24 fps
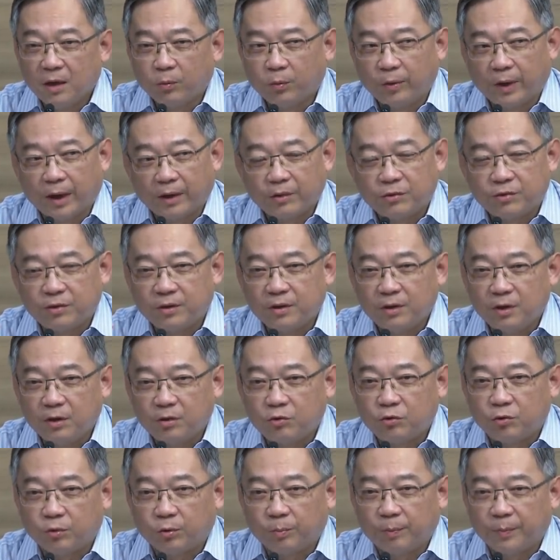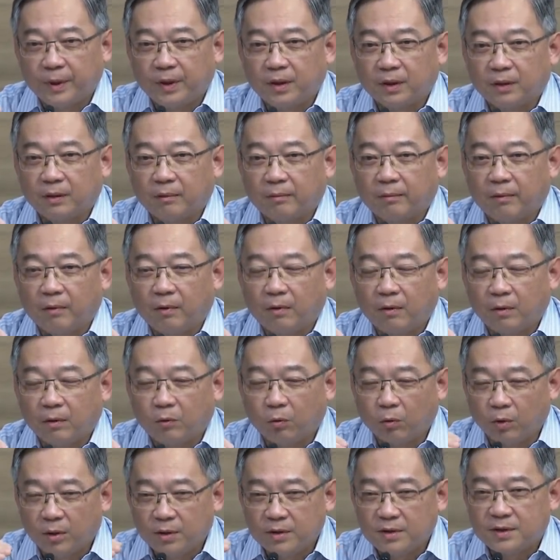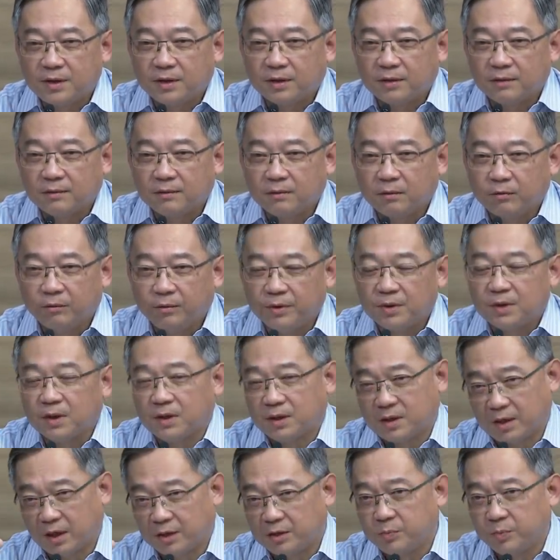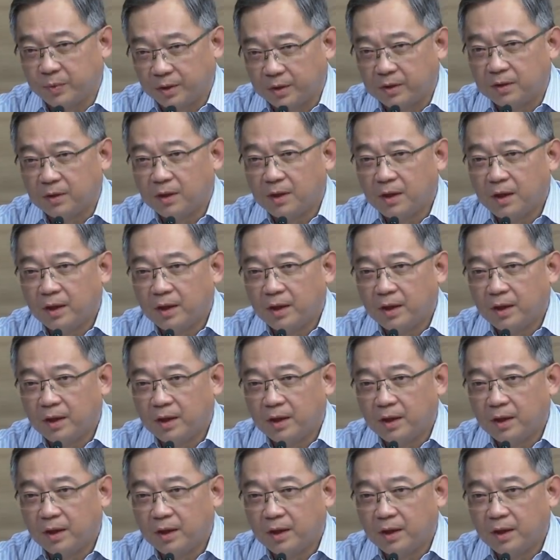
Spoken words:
We actually need to make a holistic risk assessment,